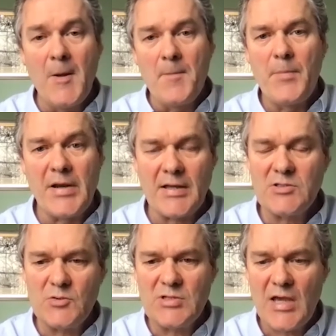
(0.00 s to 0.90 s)
But as
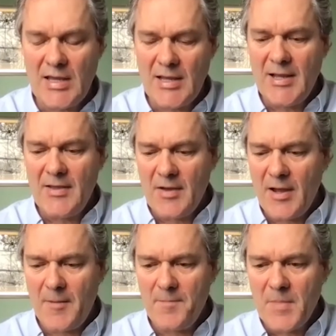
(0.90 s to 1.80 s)
you say,
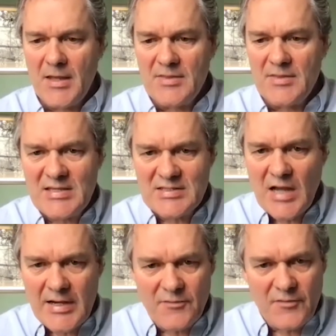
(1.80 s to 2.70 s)
these
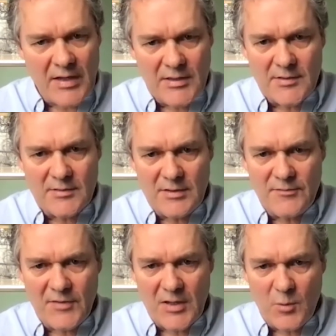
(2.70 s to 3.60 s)

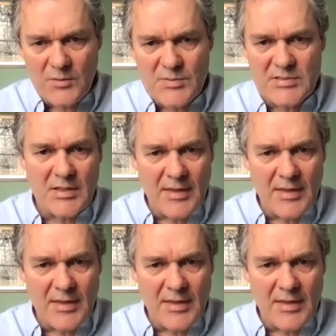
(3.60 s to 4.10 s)
fig wasps,